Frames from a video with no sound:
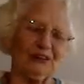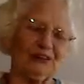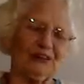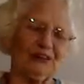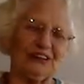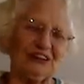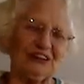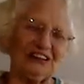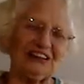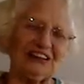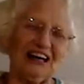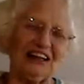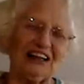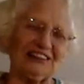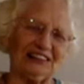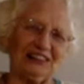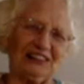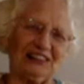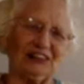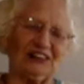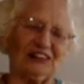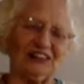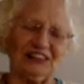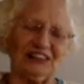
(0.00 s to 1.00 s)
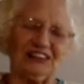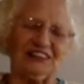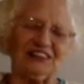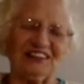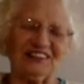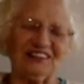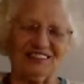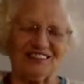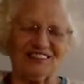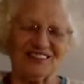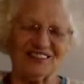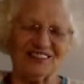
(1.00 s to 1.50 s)
Shidan, and
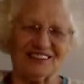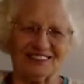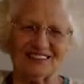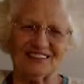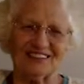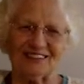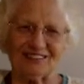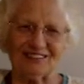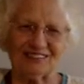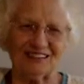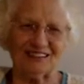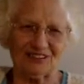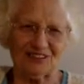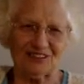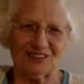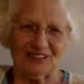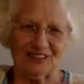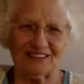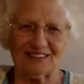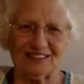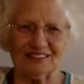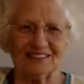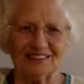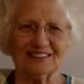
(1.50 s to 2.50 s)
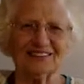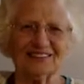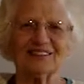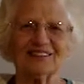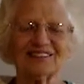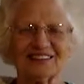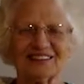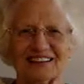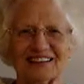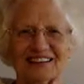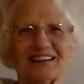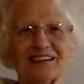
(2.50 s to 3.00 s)
Shidan said, that's very
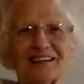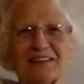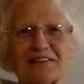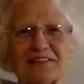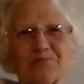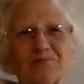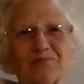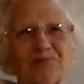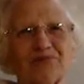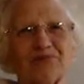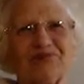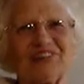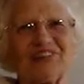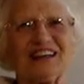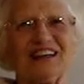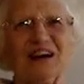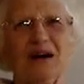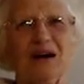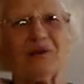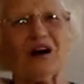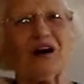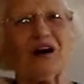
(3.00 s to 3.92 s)
easy, come